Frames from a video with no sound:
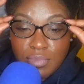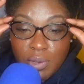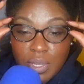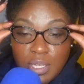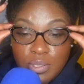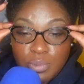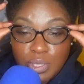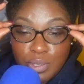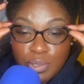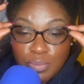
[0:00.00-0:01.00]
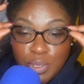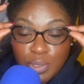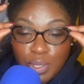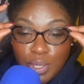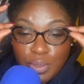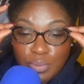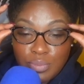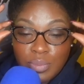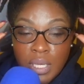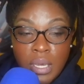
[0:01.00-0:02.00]
Don't get it twisted up in the game.
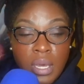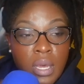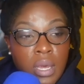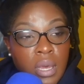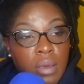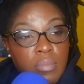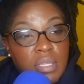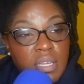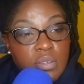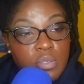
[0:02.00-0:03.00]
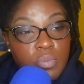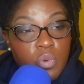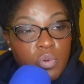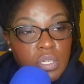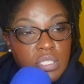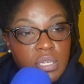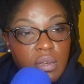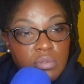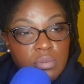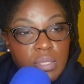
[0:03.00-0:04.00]
But there's more to
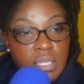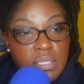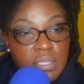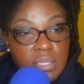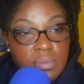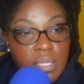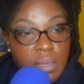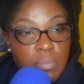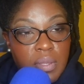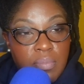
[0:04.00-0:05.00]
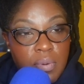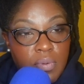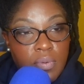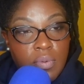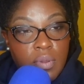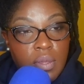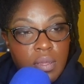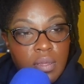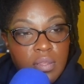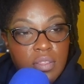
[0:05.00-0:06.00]
those relationships than people
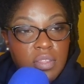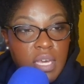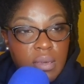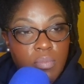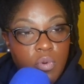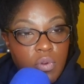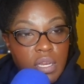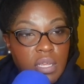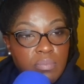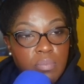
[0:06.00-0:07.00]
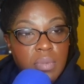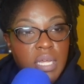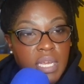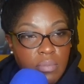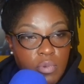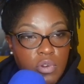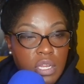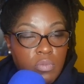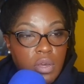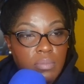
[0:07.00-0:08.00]
think, more than money, more
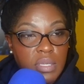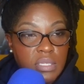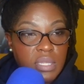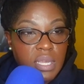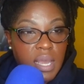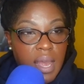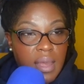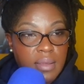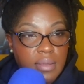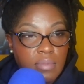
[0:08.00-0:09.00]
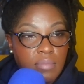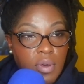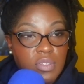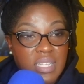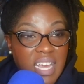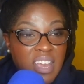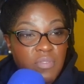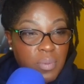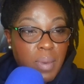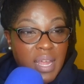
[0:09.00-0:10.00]
than what meets the eye. Mostly
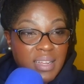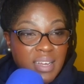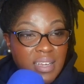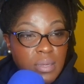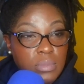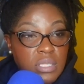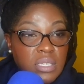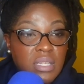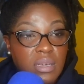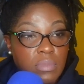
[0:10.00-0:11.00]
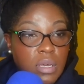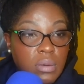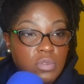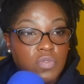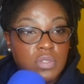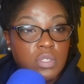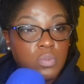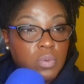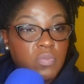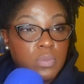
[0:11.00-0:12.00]
everybody that comes to them comes for
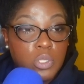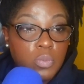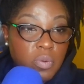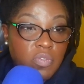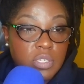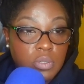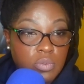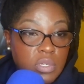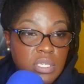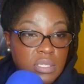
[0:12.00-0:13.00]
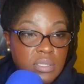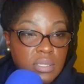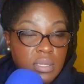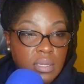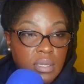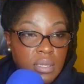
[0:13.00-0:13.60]
super superficial reasons